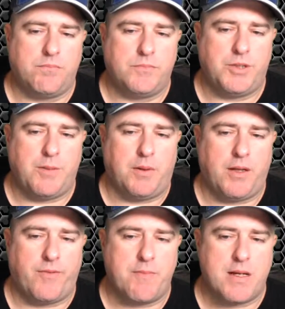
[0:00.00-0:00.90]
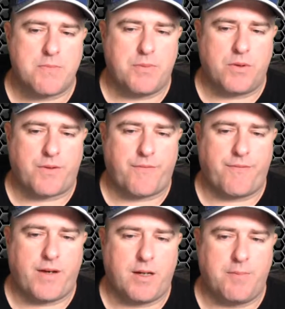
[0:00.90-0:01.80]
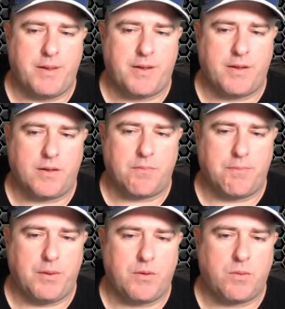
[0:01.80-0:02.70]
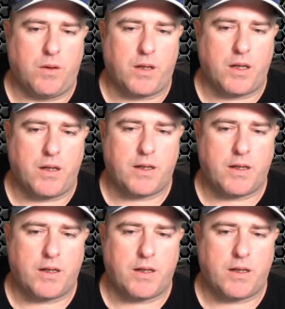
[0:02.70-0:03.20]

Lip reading: Do you believe the Masport is a far better build quality?